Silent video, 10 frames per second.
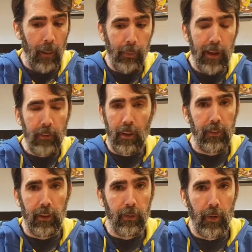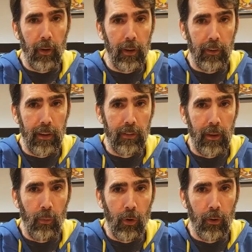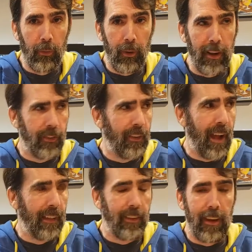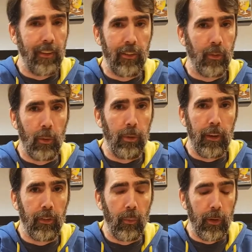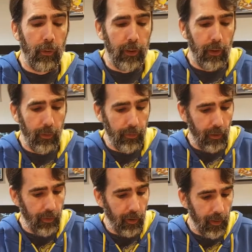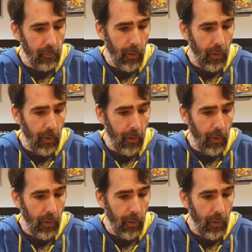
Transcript: play testing's fun, it works, but it doesn't replace the real deal, definitely.